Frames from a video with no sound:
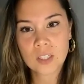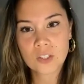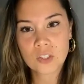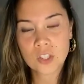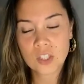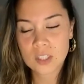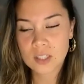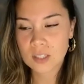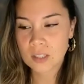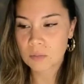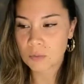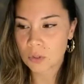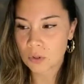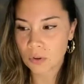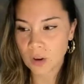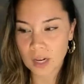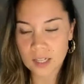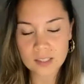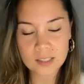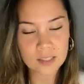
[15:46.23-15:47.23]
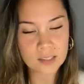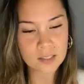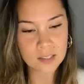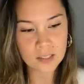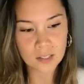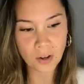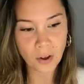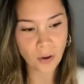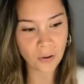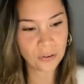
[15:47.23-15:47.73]
just some crazy
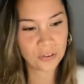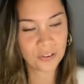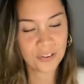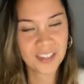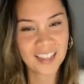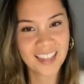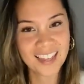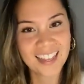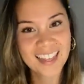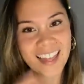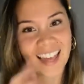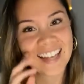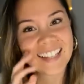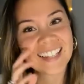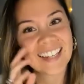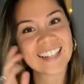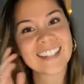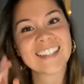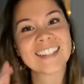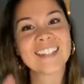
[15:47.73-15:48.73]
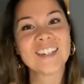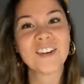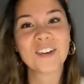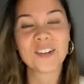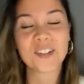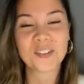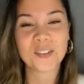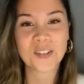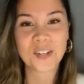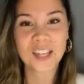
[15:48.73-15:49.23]
stuff that does
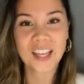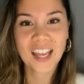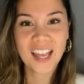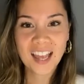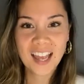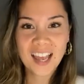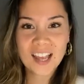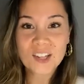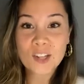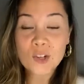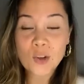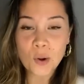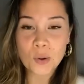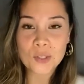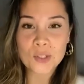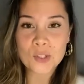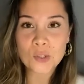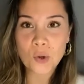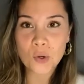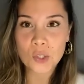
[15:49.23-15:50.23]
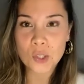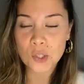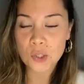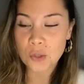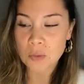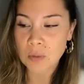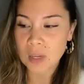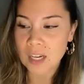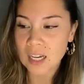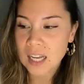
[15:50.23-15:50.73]
not look, you know, it's not
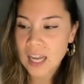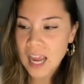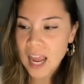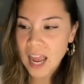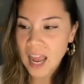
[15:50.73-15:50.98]
human.